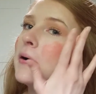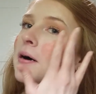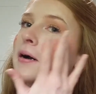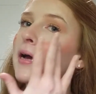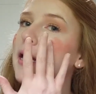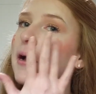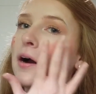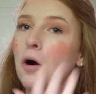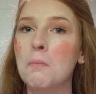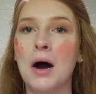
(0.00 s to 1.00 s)
Okay.
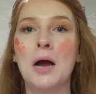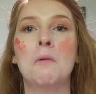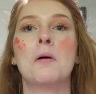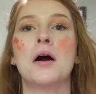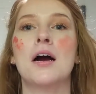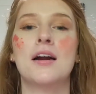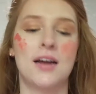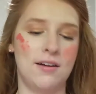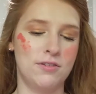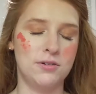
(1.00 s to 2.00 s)
Oh my word.
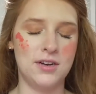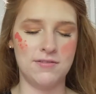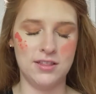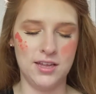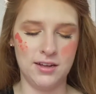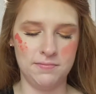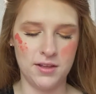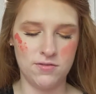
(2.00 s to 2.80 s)
I've ruined everything.